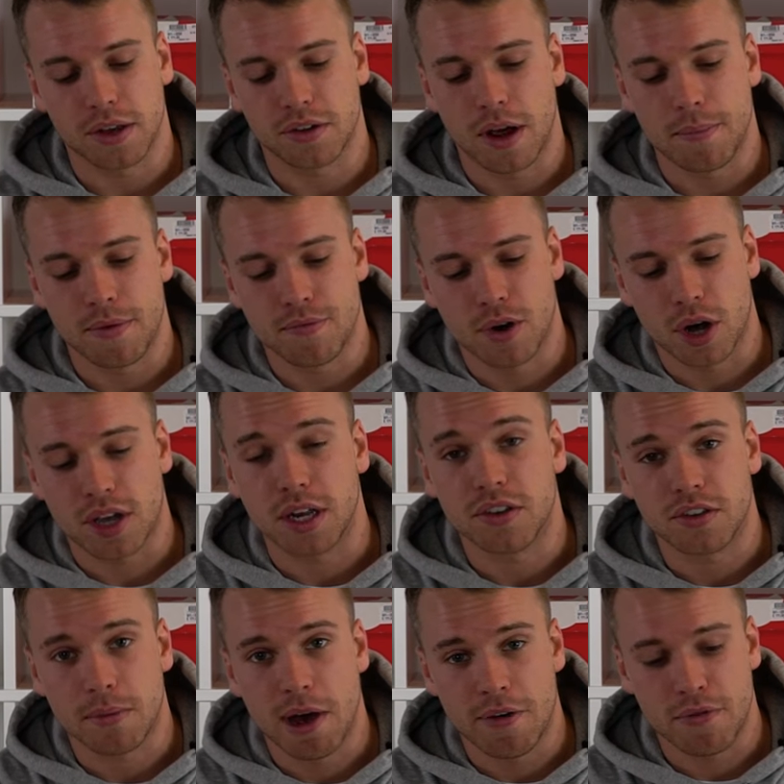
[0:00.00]
because I've been rocking
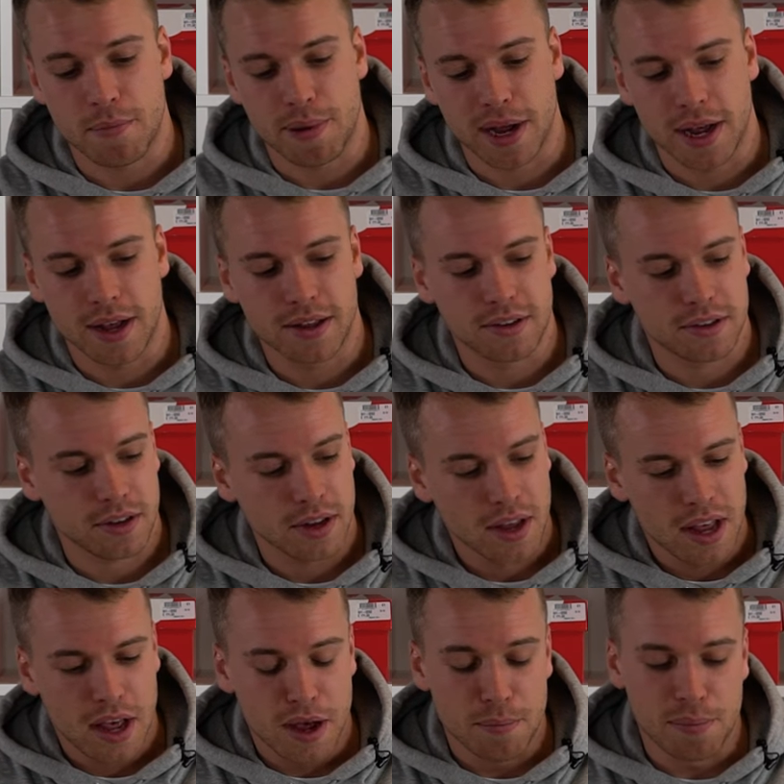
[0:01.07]
some other pairs,
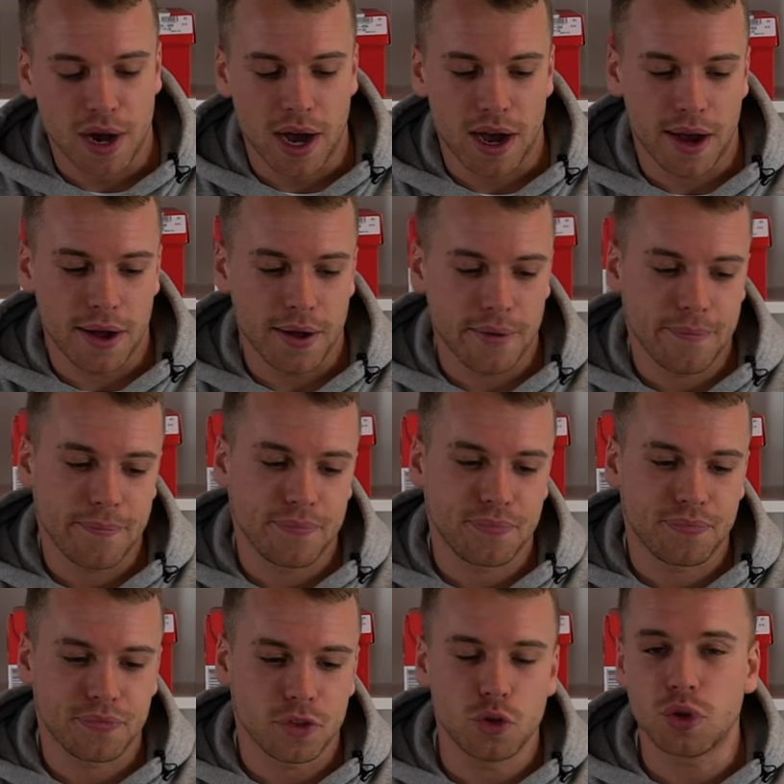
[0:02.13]
but
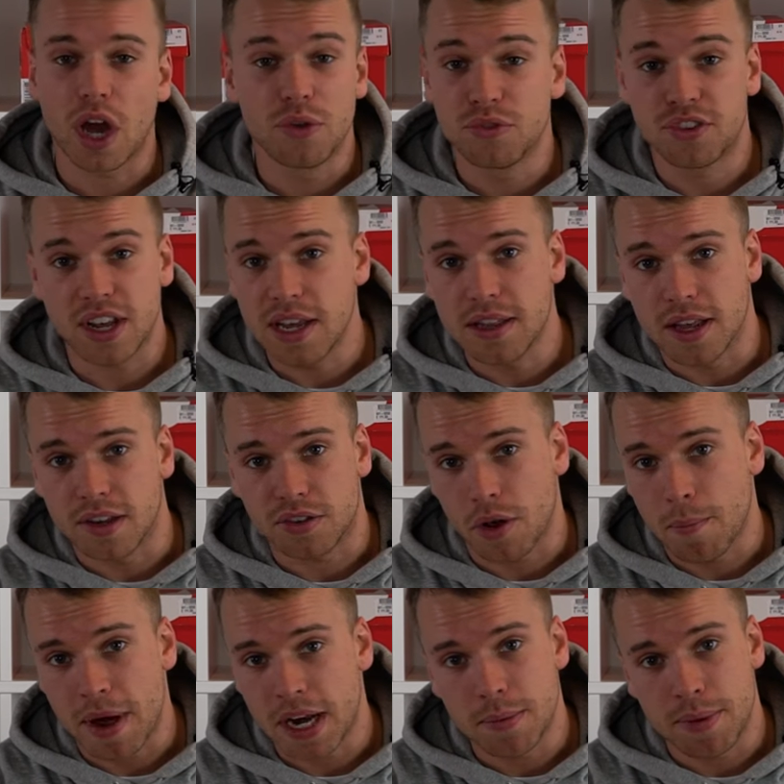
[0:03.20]
you don't see this
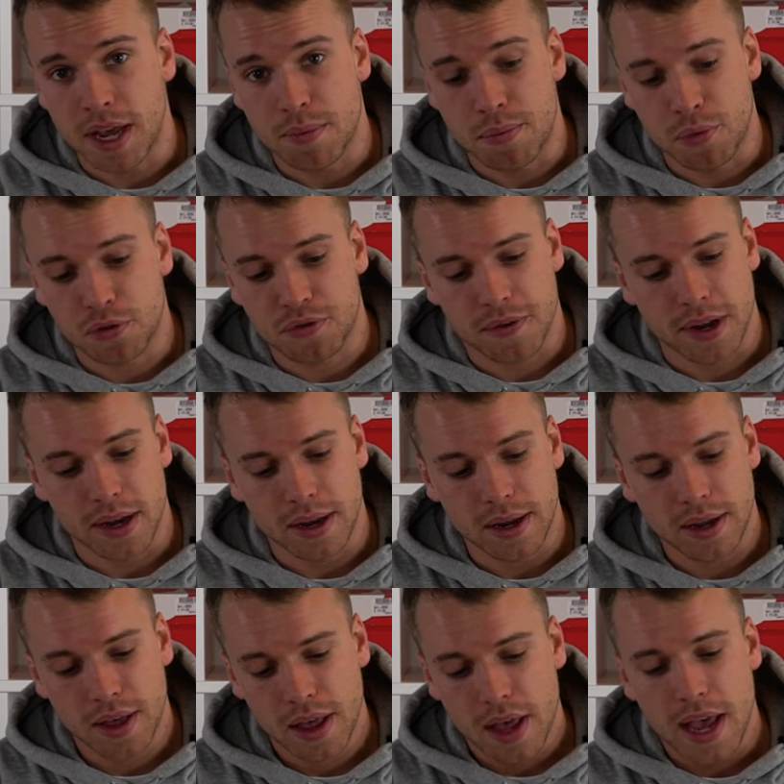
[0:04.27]
on many people's
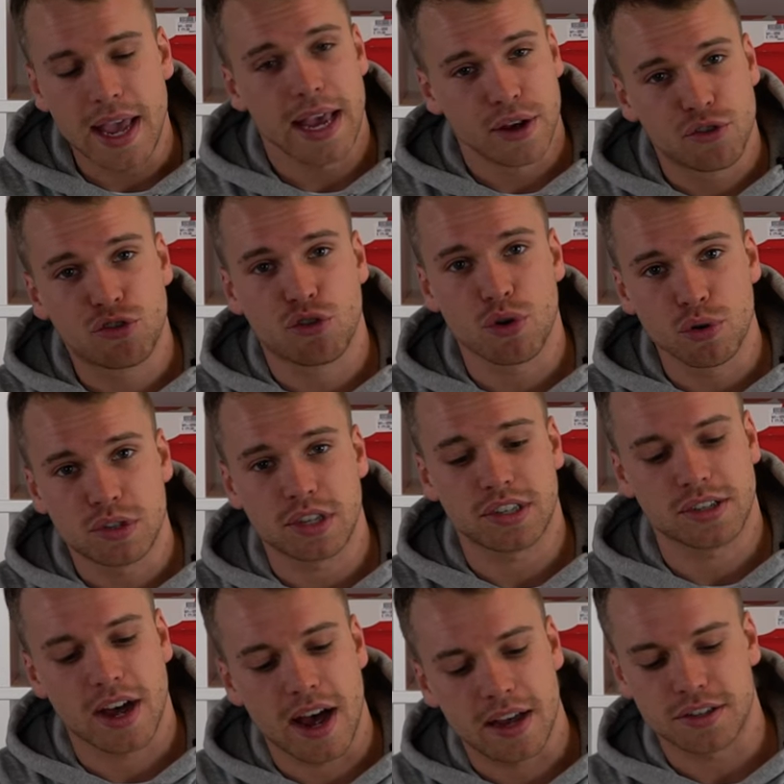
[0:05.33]
feet. It is true to
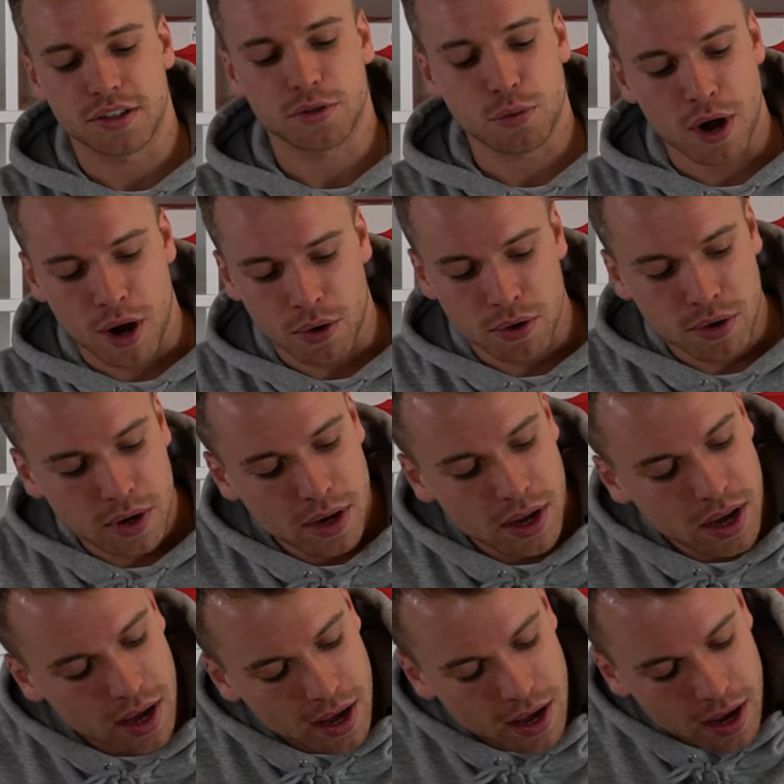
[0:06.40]
size as well.
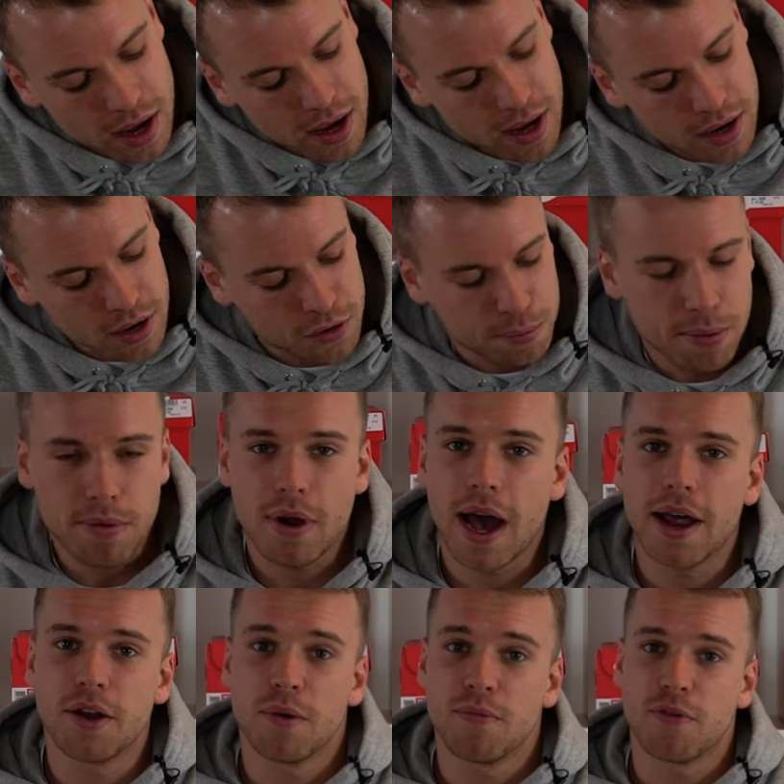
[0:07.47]
The
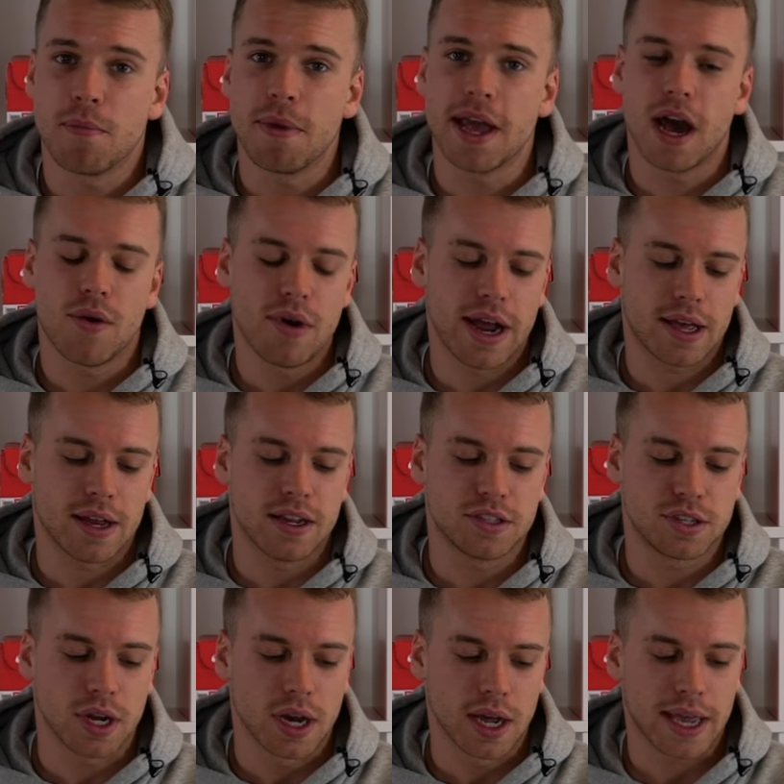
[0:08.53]
Spiridon for me, I reckon, is
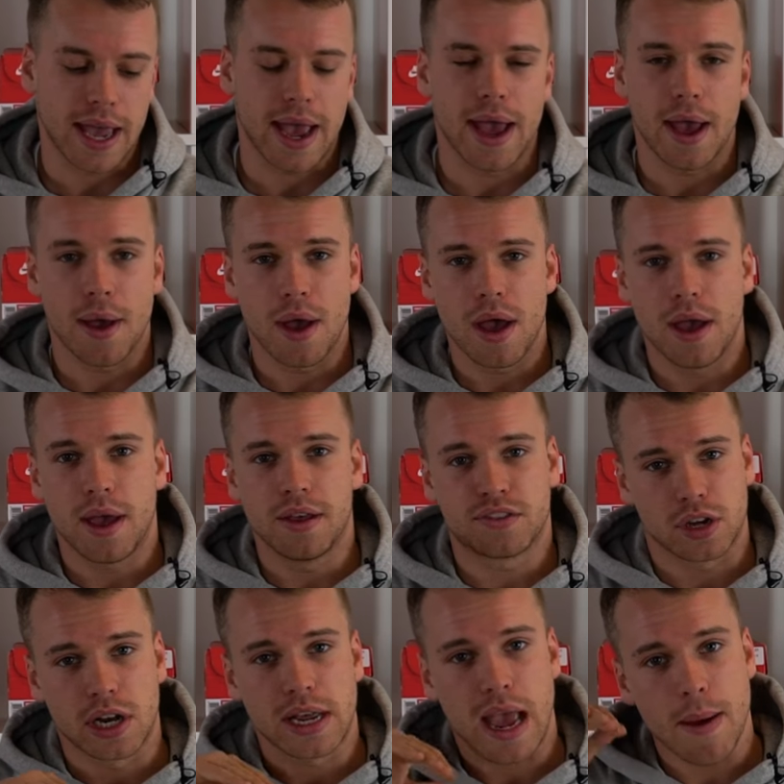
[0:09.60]
gonna get, it's gonna